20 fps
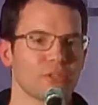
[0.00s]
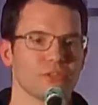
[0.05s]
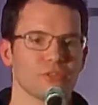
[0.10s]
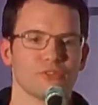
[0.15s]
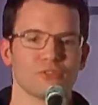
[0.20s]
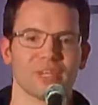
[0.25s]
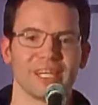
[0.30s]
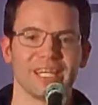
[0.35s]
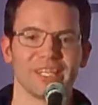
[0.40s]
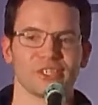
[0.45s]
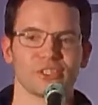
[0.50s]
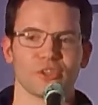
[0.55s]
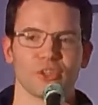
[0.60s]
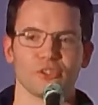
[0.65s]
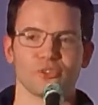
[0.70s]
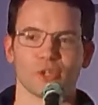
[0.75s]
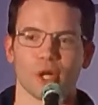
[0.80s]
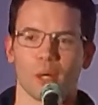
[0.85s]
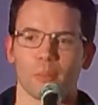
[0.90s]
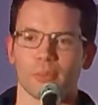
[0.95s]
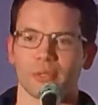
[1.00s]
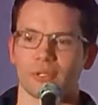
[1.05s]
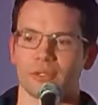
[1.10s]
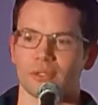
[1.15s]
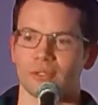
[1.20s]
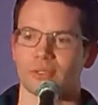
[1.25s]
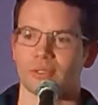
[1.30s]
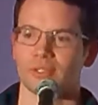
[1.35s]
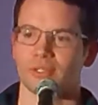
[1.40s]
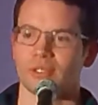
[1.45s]
to finish the job,
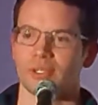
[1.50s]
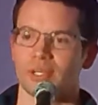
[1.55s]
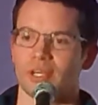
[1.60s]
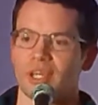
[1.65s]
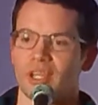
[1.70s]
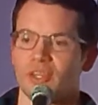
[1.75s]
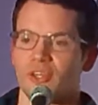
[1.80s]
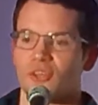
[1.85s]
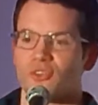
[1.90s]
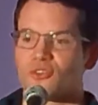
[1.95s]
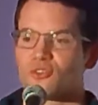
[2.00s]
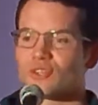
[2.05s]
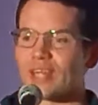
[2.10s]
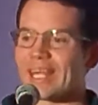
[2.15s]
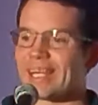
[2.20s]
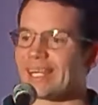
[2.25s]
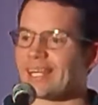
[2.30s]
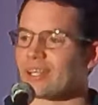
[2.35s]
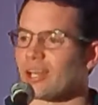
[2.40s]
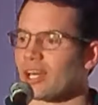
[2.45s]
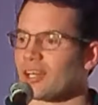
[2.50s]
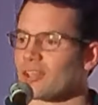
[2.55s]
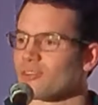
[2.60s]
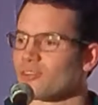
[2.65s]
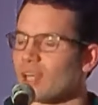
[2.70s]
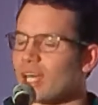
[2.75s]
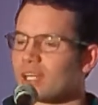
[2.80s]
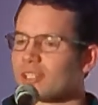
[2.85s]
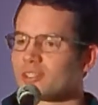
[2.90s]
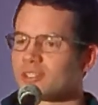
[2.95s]
the steady
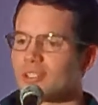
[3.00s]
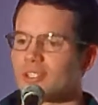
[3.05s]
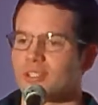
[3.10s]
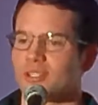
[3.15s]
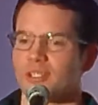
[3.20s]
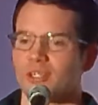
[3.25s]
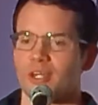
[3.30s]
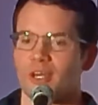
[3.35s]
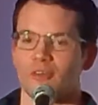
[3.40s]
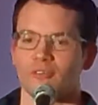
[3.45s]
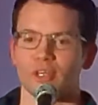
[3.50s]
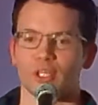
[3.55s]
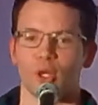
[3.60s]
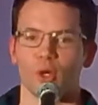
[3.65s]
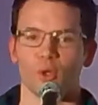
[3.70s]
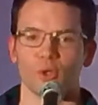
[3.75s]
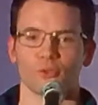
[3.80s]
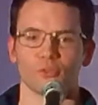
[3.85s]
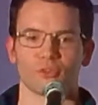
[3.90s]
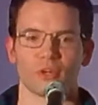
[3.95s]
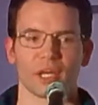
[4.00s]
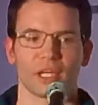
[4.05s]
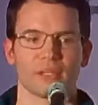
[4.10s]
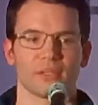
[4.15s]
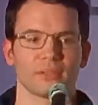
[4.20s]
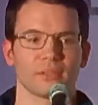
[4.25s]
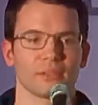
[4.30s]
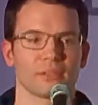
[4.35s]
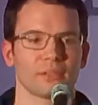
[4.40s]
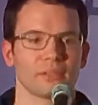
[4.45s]
dissection of an old friend.
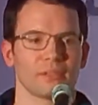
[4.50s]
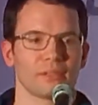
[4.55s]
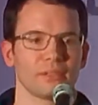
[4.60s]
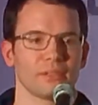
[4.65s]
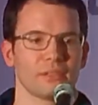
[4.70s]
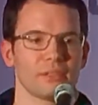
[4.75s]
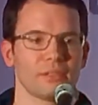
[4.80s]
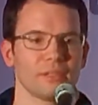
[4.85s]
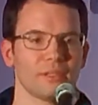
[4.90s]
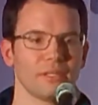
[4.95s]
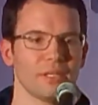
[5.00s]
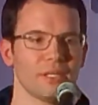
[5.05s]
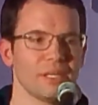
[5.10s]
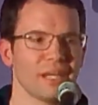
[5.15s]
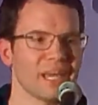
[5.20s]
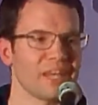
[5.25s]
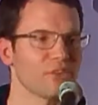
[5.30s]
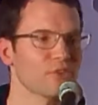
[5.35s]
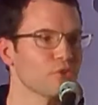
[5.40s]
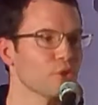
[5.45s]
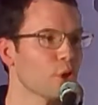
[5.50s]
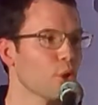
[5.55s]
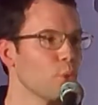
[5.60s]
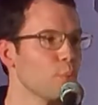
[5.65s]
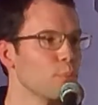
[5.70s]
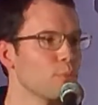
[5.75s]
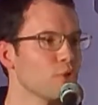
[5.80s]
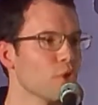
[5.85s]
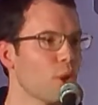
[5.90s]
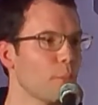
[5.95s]
It's no
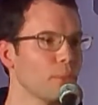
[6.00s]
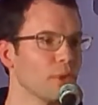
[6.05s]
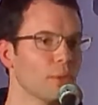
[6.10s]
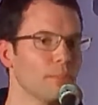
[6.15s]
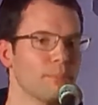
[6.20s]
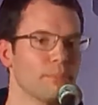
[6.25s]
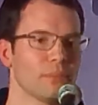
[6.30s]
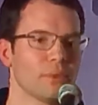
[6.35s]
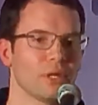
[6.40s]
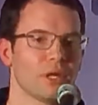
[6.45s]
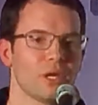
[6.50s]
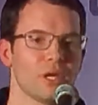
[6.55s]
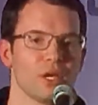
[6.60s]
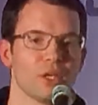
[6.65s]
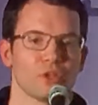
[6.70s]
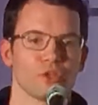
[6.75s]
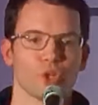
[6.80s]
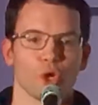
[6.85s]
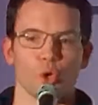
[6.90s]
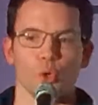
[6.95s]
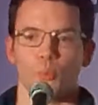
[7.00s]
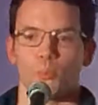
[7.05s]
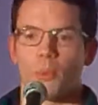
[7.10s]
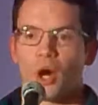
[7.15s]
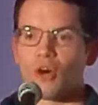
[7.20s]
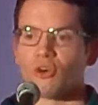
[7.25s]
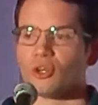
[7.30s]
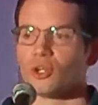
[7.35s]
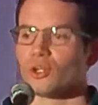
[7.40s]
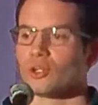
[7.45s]
problem, no
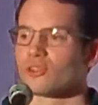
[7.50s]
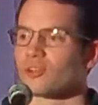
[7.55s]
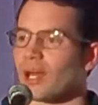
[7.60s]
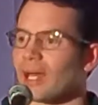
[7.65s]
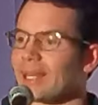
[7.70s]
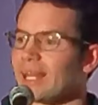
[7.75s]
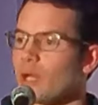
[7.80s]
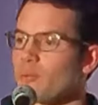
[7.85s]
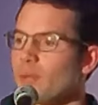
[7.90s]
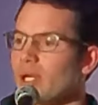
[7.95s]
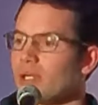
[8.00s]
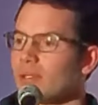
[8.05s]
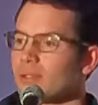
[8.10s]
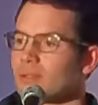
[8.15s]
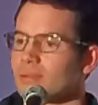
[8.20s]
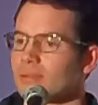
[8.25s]
moral dilemma.